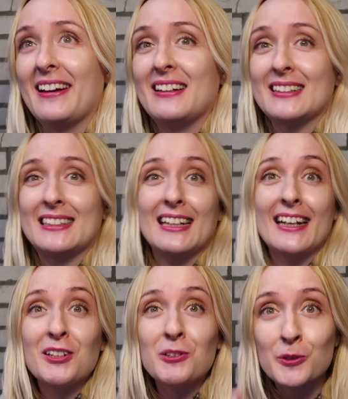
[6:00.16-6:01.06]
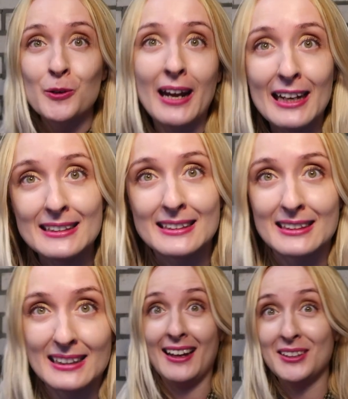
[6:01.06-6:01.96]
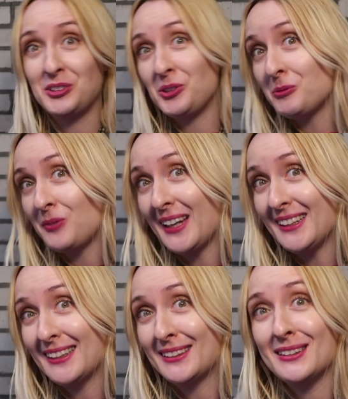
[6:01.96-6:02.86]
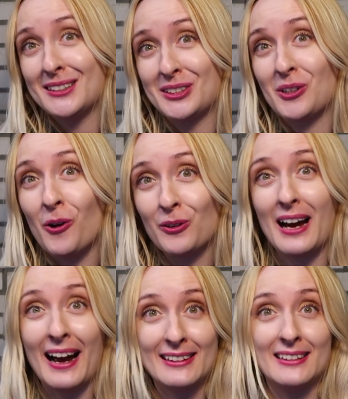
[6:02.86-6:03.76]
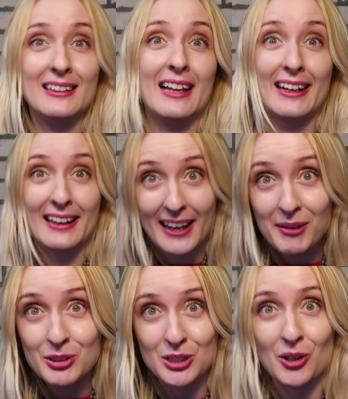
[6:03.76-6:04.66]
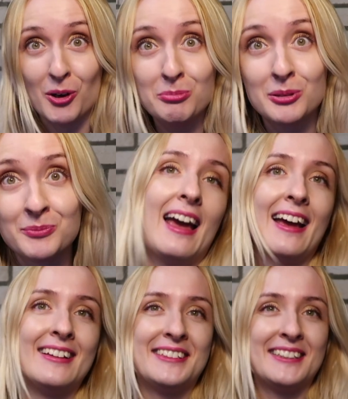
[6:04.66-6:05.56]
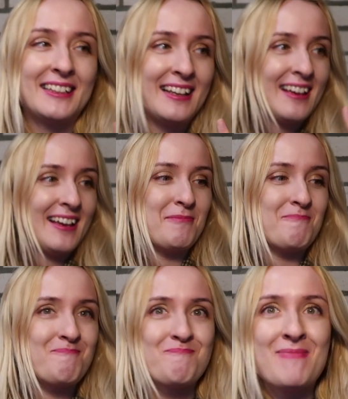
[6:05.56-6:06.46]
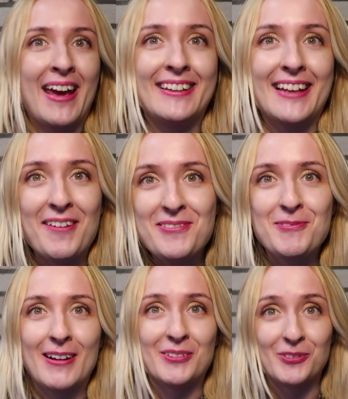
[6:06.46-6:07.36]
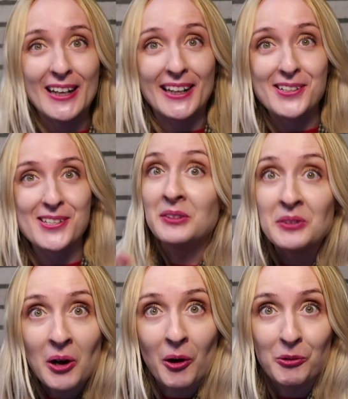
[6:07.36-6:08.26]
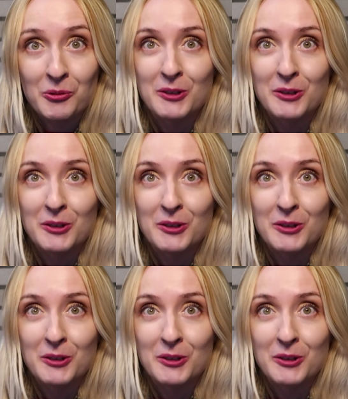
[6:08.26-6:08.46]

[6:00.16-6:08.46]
Hertz like crazy. And do you think that the stock acted like GameStop and made everyone rich? No.